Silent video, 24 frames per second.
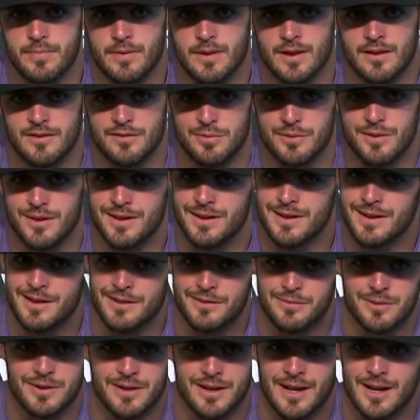is what
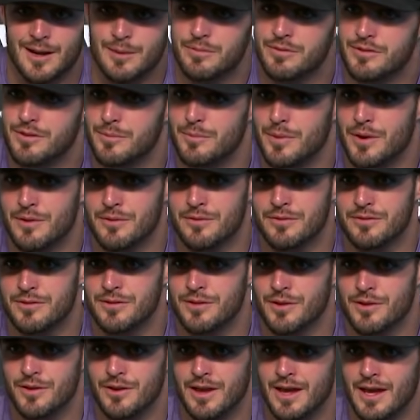is what helps the most.
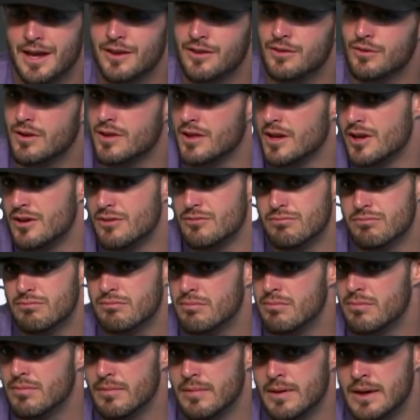You know, you can't do it alone,
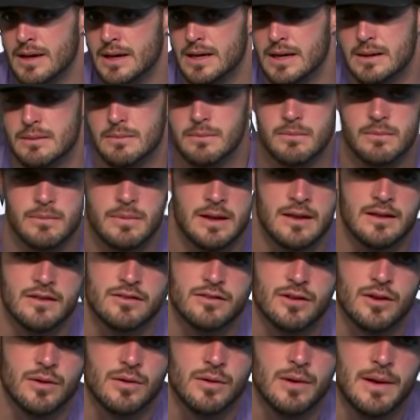um, and
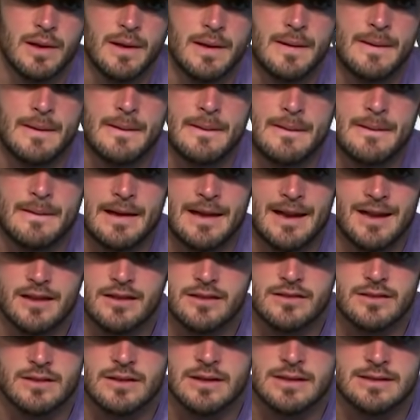so it
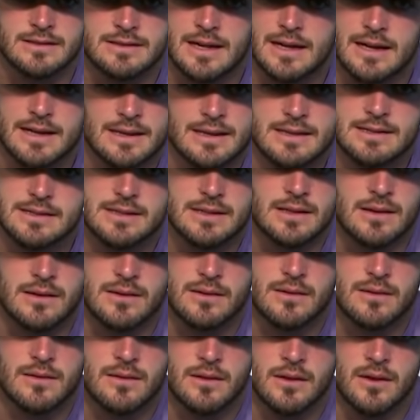is. It's not easy.
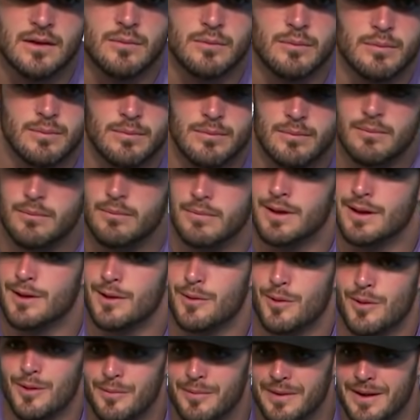You know, being a
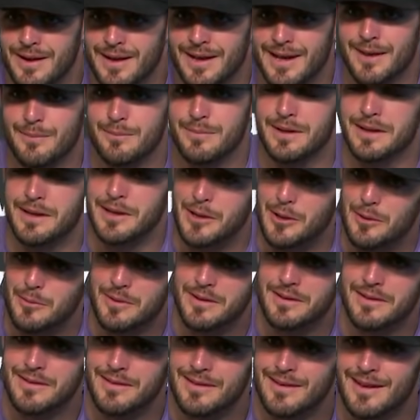quarterback and being
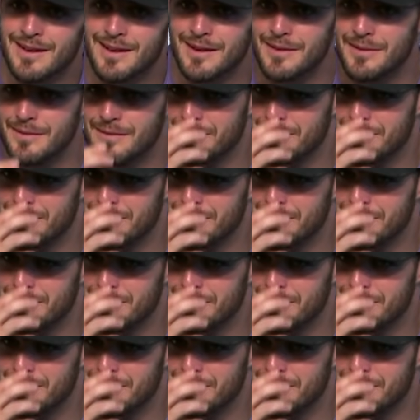human. You know,